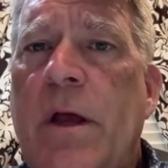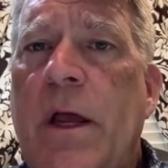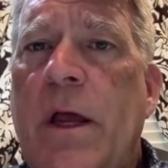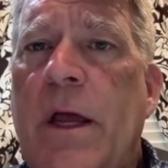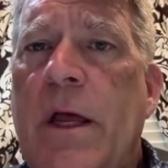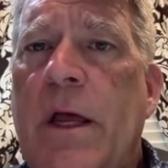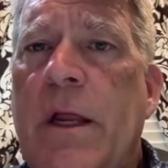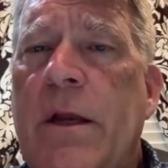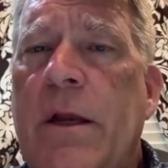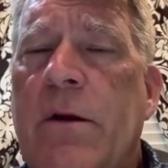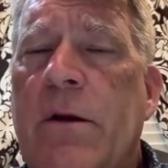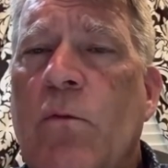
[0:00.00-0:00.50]

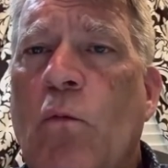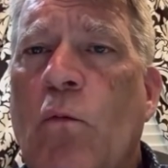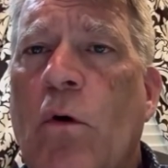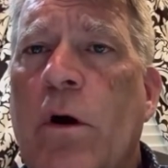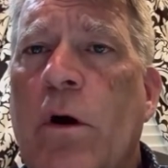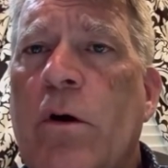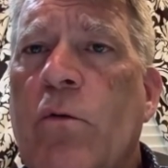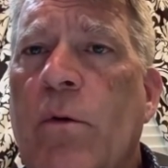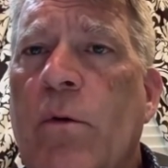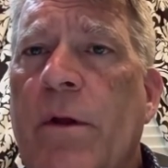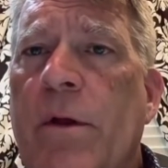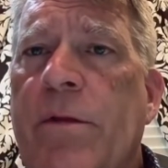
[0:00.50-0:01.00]
and
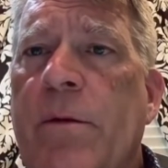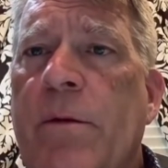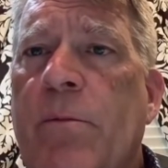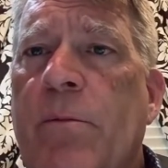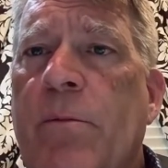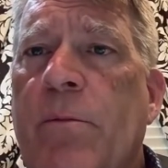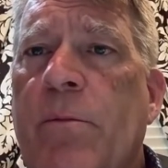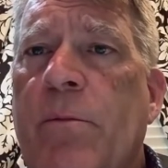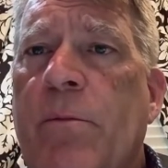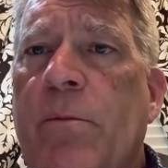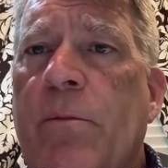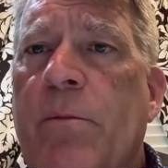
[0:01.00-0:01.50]
worked with the
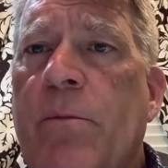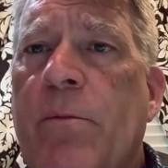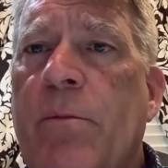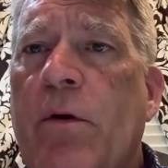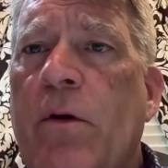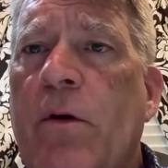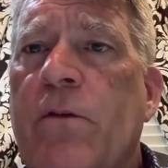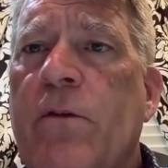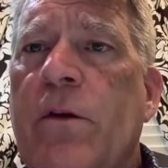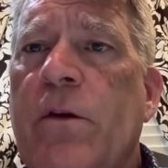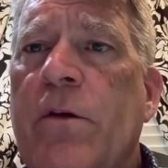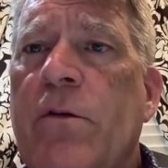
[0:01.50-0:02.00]

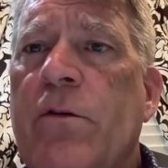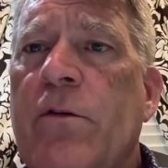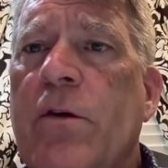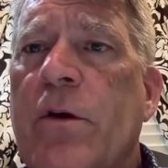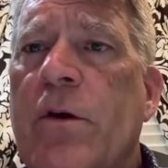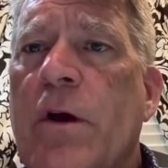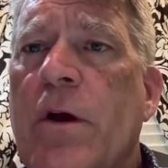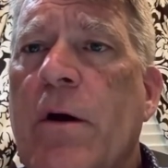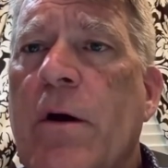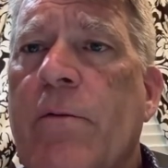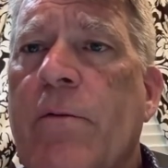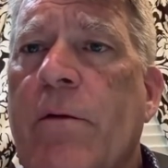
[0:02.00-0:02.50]
person
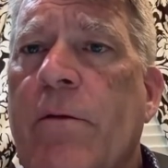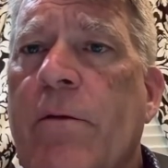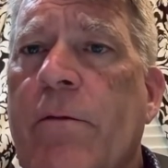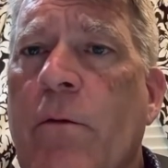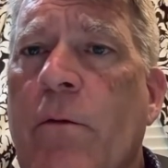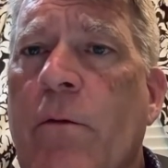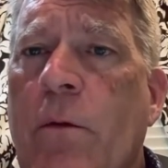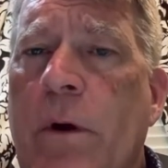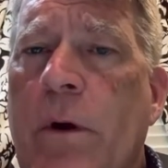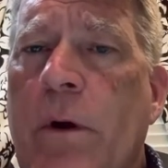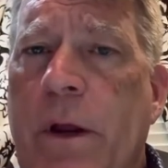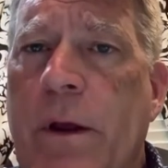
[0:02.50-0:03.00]
who took over
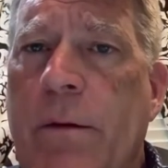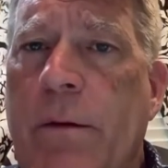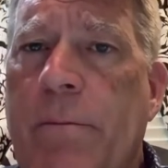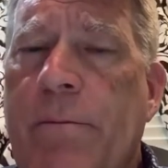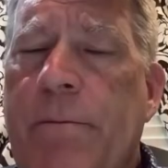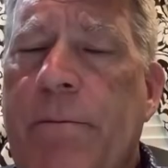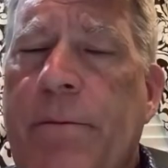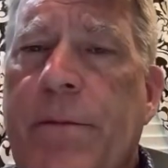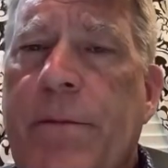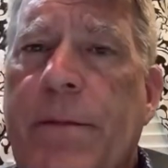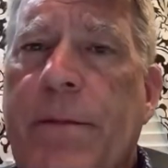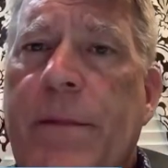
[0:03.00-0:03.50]
for him.